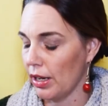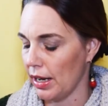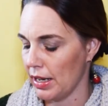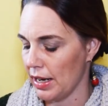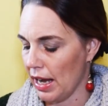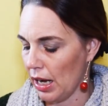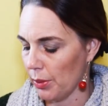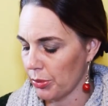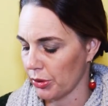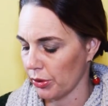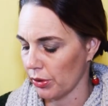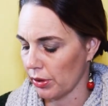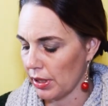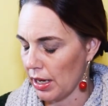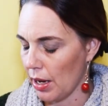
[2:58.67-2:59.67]
an
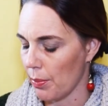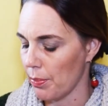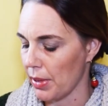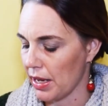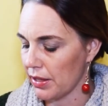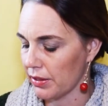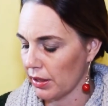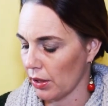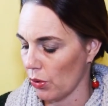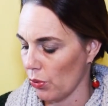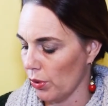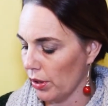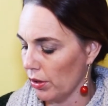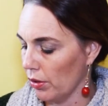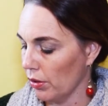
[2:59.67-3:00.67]
absolutely amazing
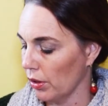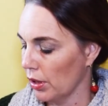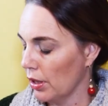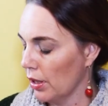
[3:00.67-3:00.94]
oil